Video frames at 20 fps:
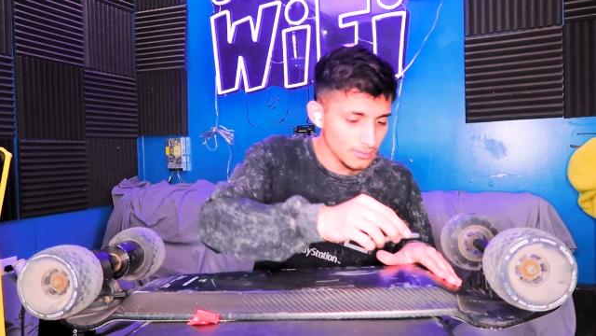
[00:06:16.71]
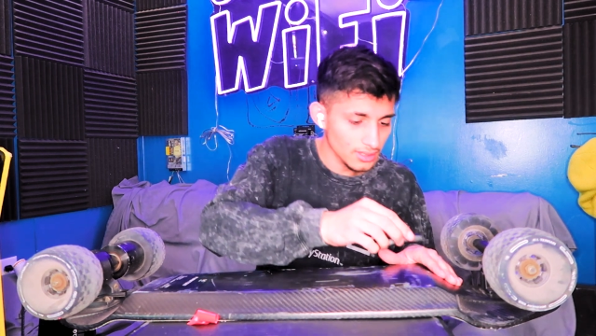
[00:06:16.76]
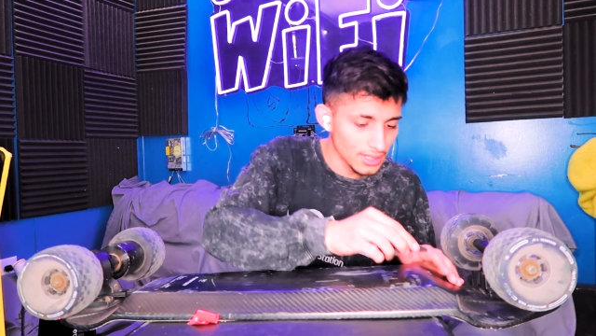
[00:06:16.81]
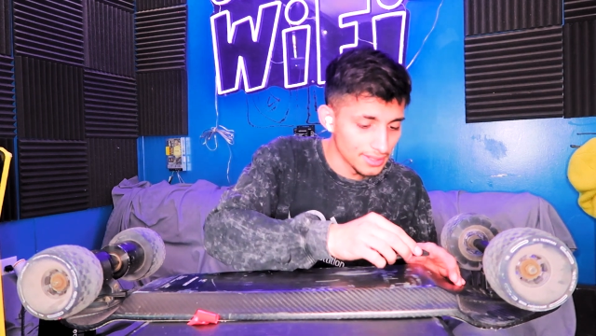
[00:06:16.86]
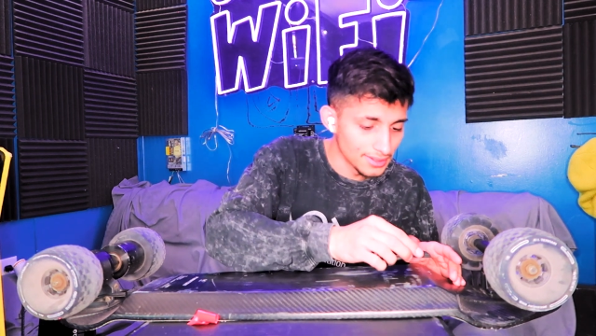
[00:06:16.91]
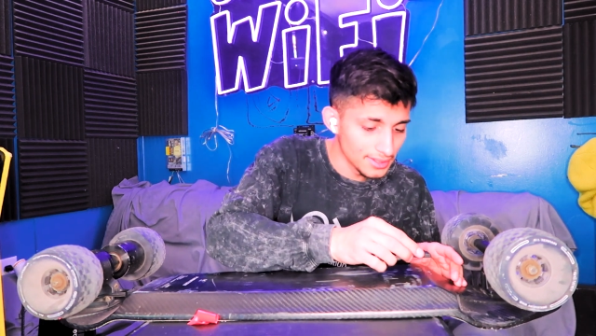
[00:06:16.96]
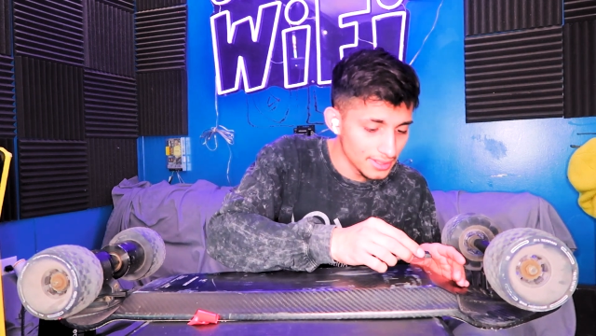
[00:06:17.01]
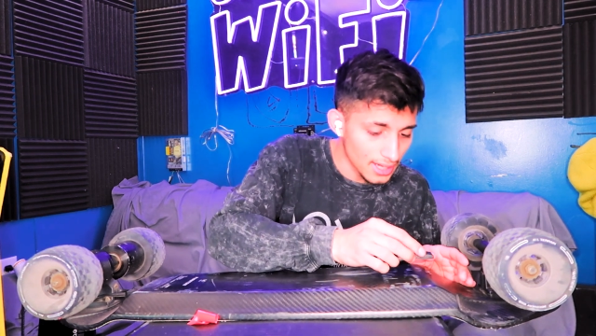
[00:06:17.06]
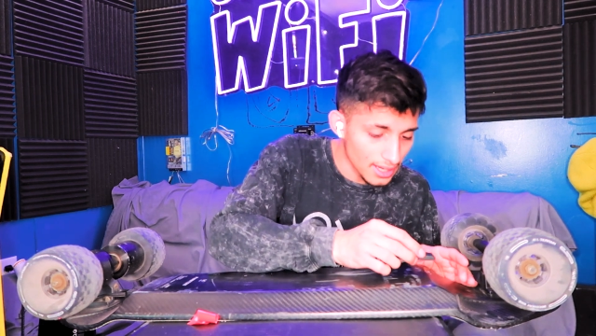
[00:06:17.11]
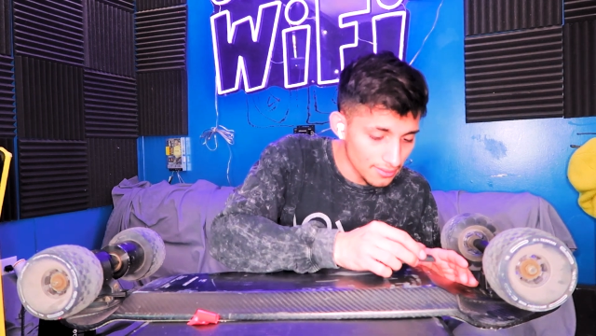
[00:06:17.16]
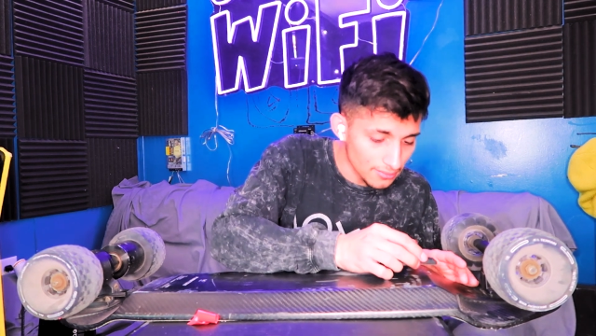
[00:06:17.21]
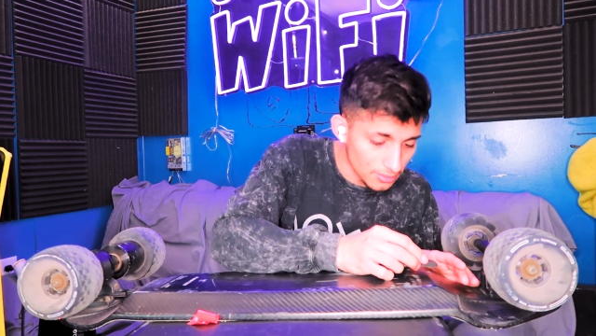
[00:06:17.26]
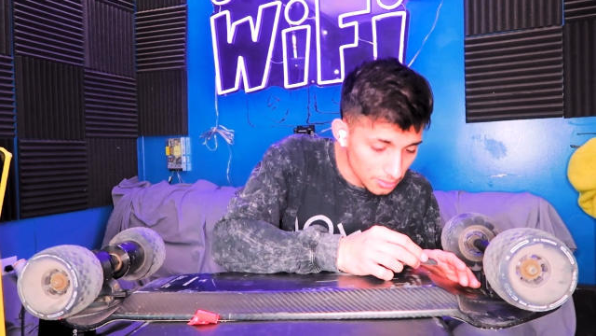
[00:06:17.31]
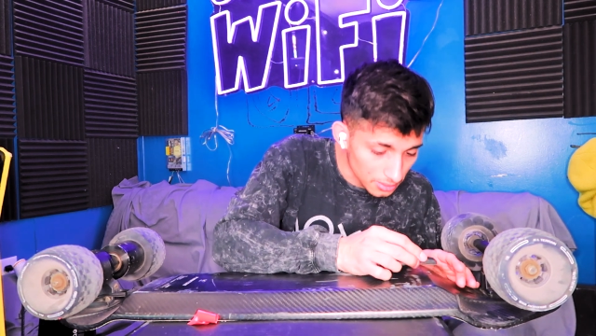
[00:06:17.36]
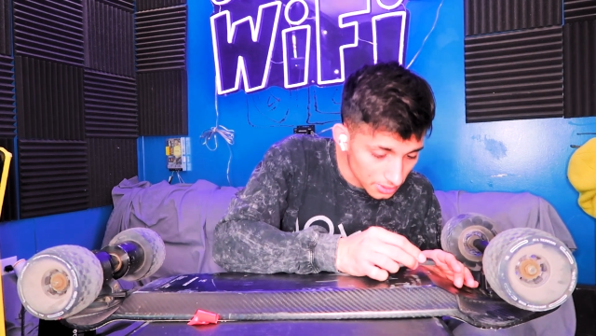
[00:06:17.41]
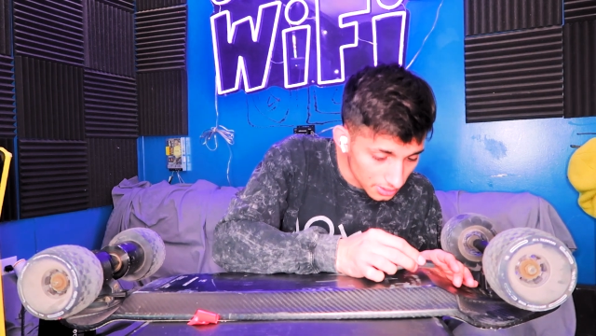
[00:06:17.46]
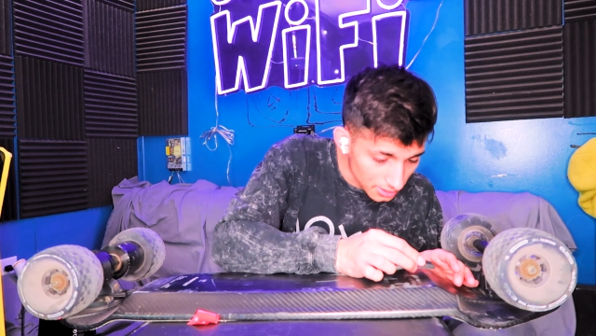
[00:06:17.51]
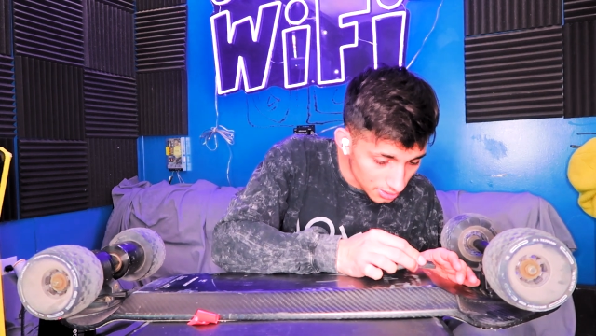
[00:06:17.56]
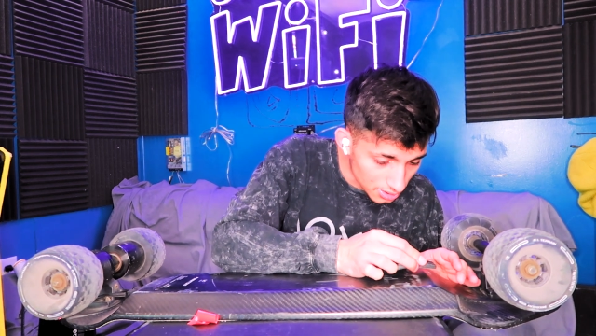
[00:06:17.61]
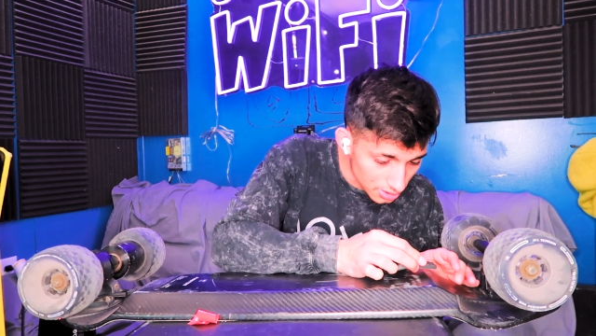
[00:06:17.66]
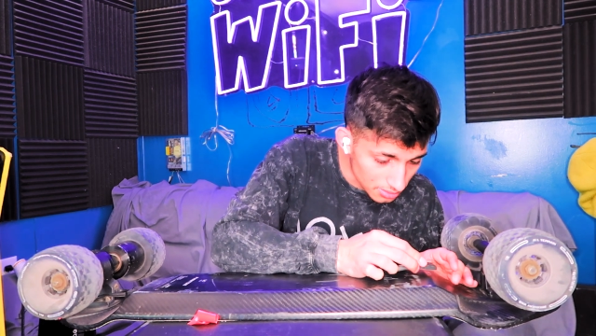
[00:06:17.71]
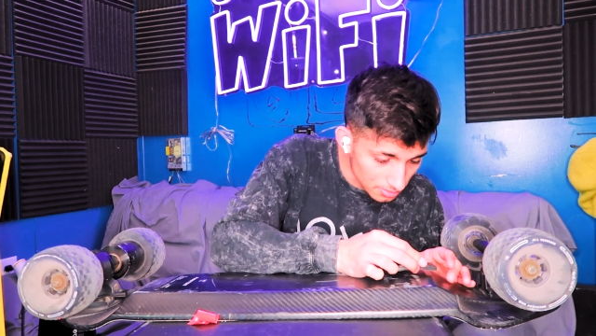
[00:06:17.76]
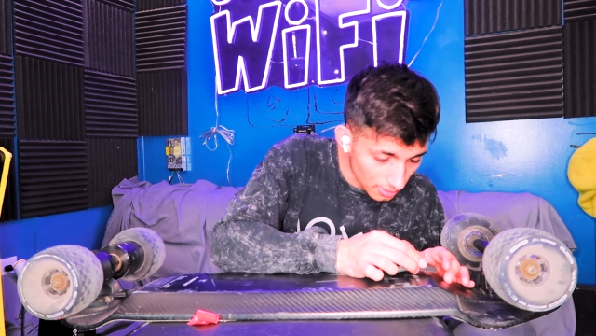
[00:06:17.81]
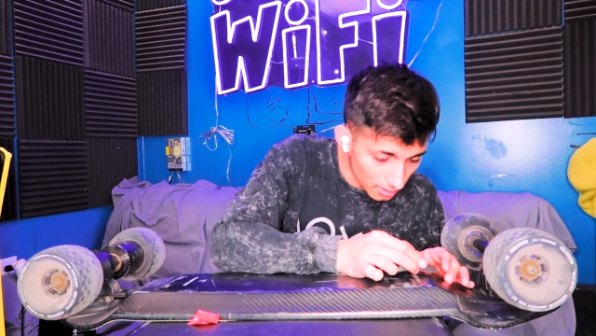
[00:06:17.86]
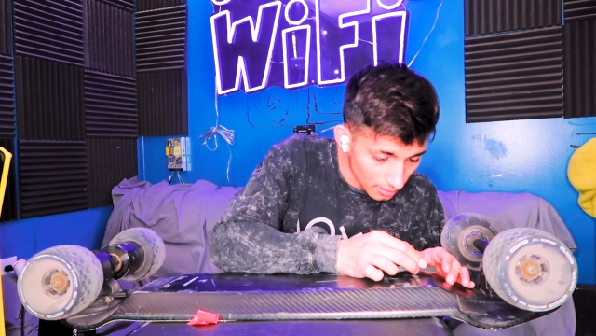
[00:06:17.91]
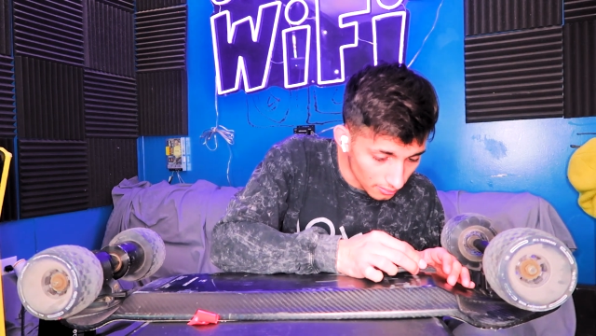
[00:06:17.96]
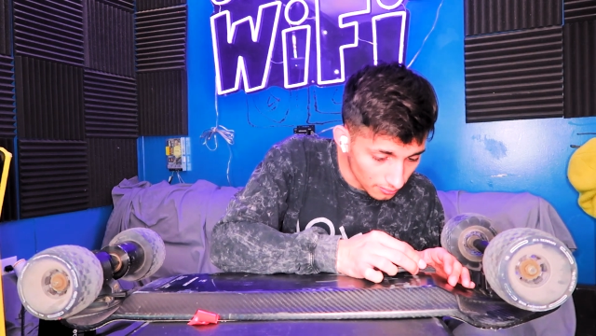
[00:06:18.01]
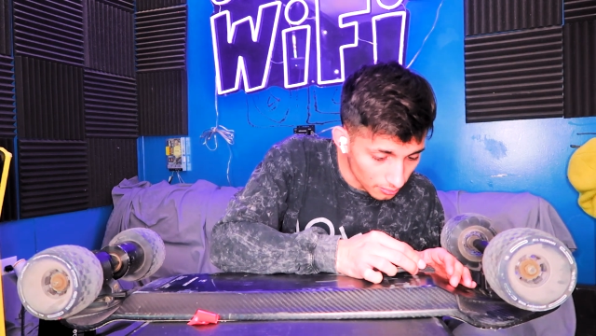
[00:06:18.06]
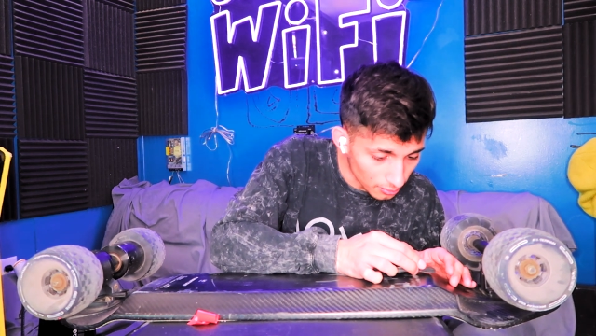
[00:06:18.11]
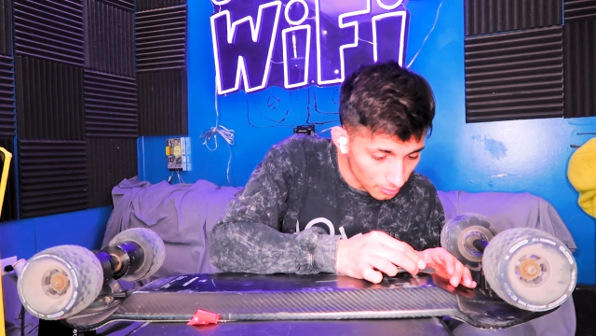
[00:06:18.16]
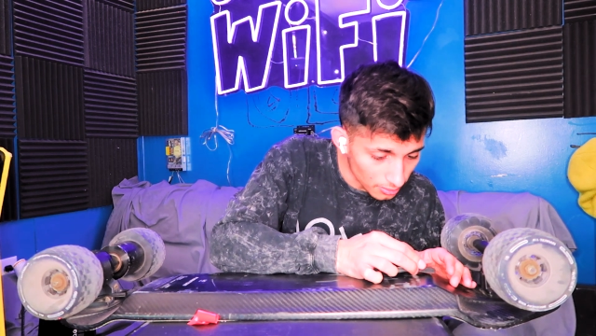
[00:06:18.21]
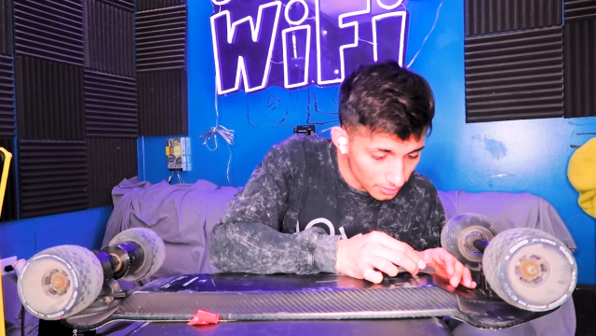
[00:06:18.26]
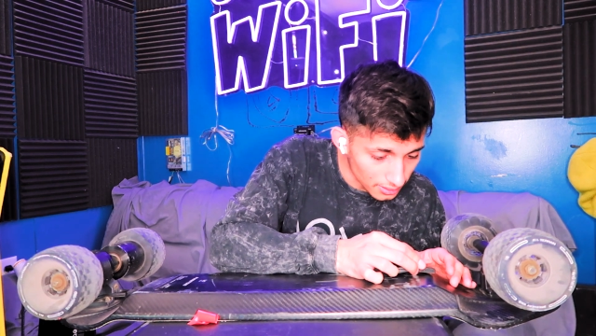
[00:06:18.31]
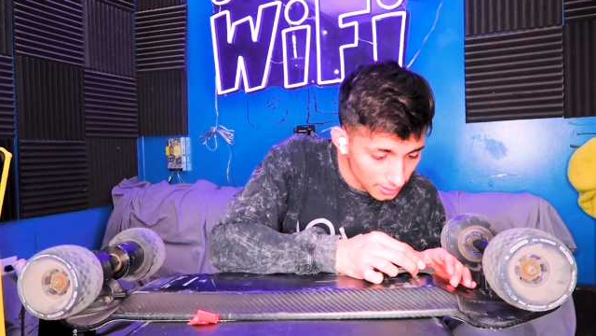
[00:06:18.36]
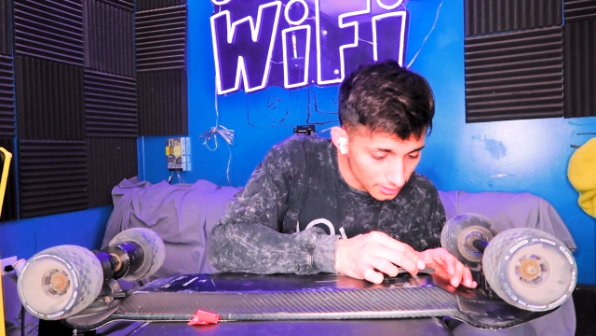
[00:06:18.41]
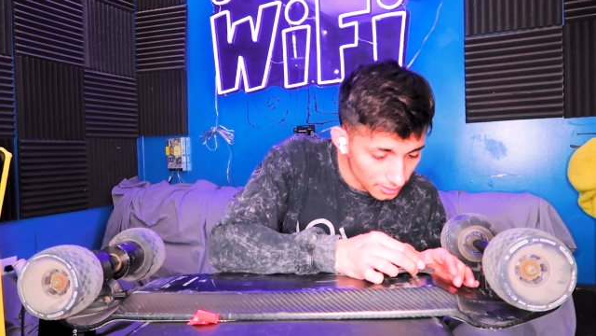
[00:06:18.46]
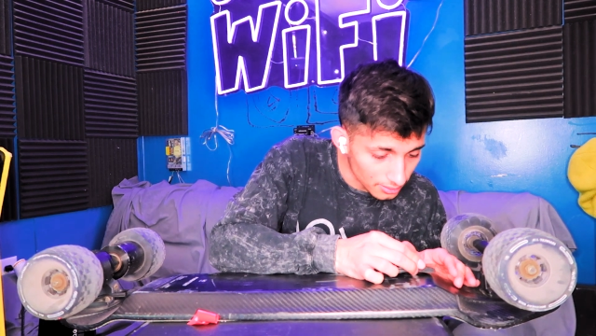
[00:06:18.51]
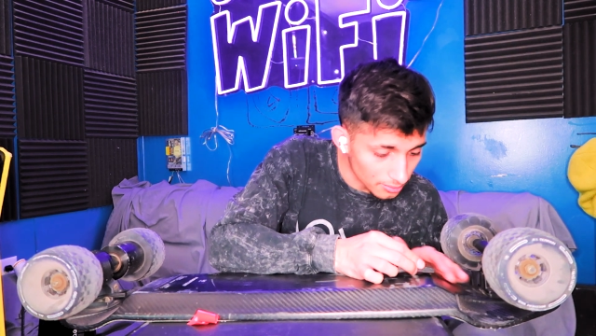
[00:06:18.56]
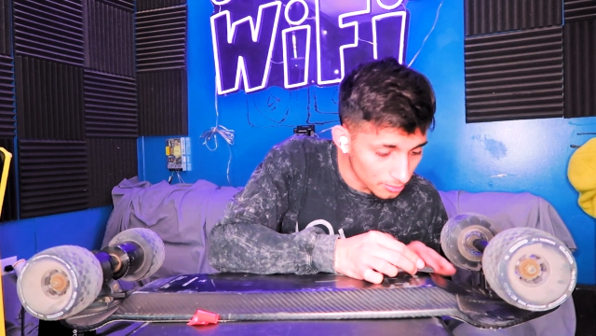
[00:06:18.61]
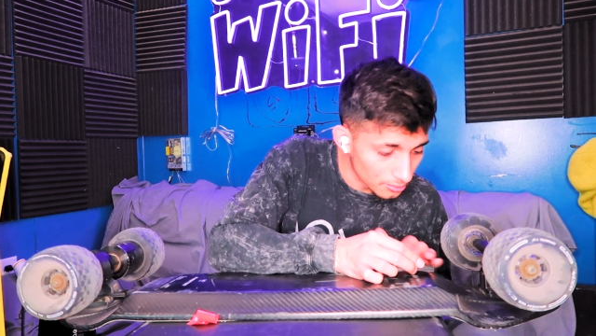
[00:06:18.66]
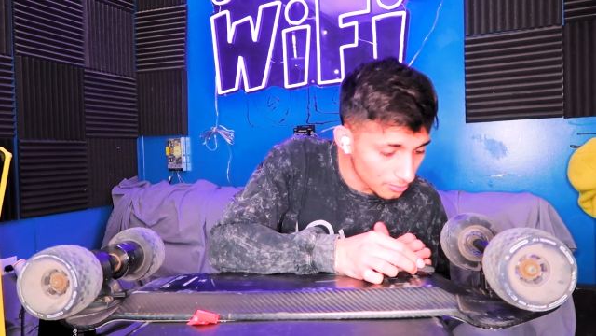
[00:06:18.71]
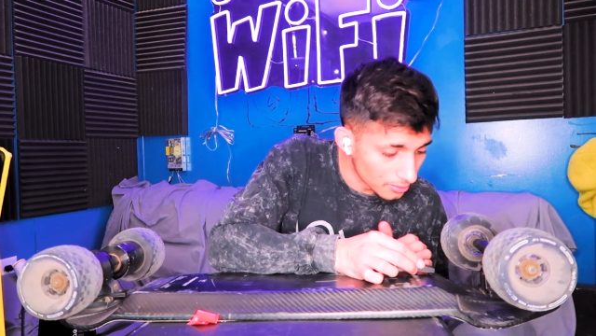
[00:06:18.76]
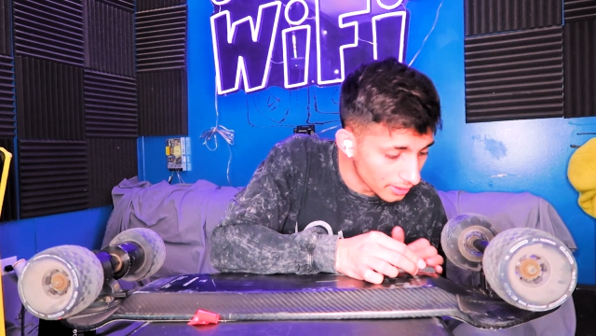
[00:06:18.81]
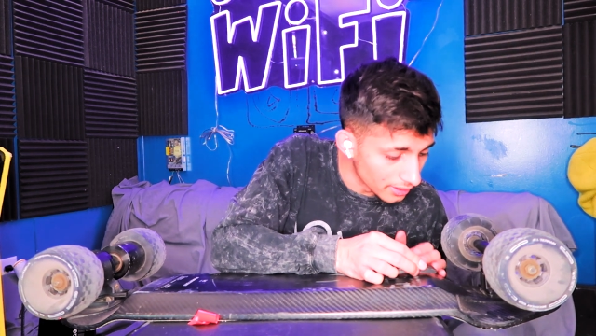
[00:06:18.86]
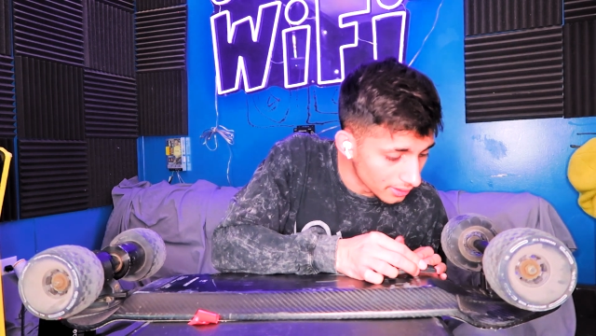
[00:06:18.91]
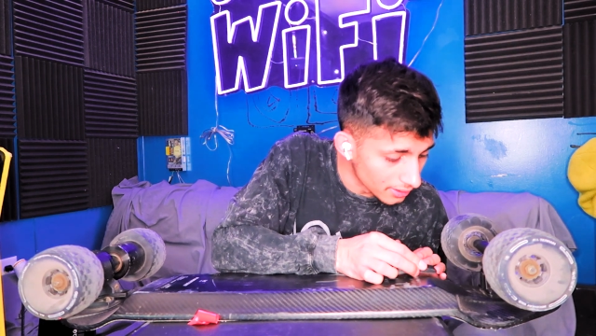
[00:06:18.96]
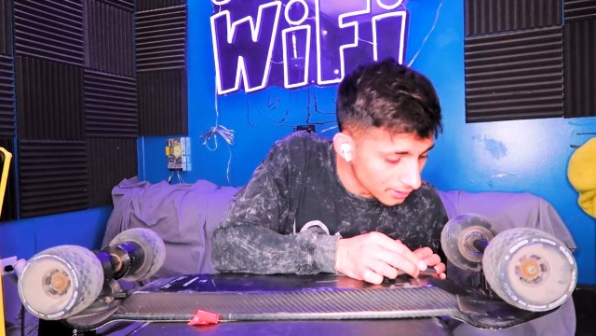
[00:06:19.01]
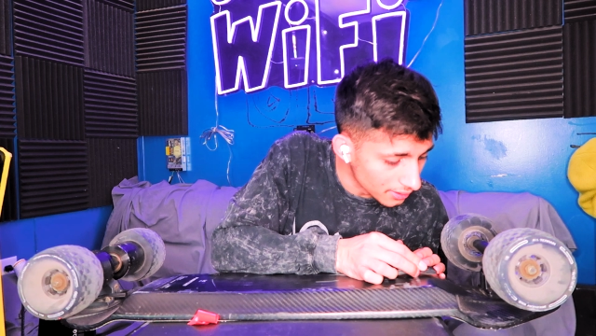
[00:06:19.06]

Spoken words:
And did have a really good spot for it, like right